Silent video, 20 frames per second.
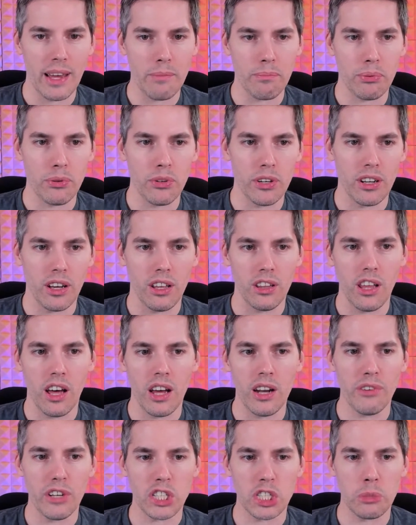that put a
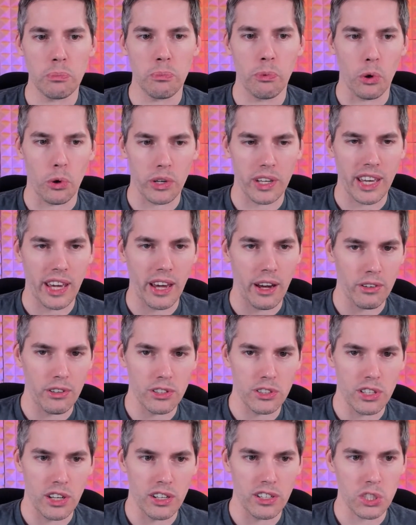lot of Explore
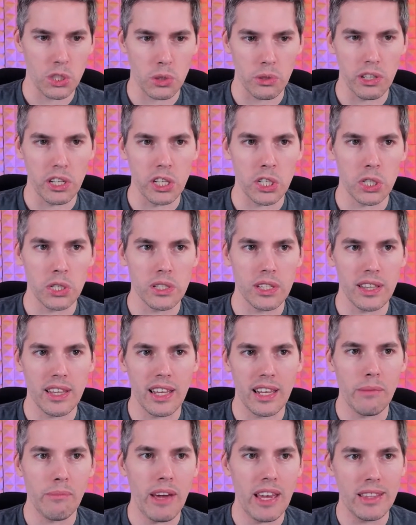counters on his creatures, and
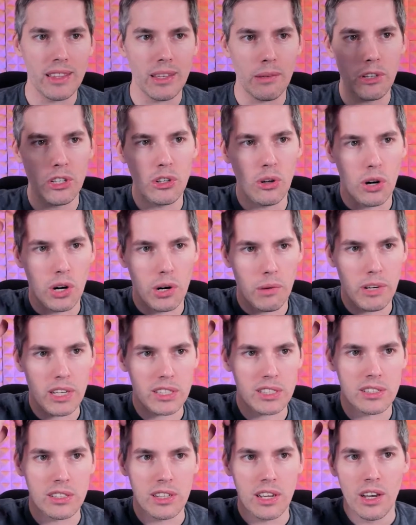then he made them
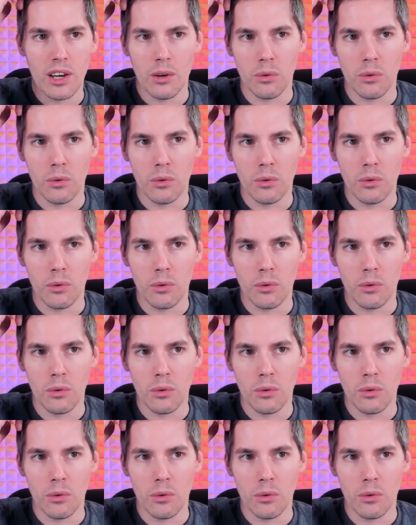enormous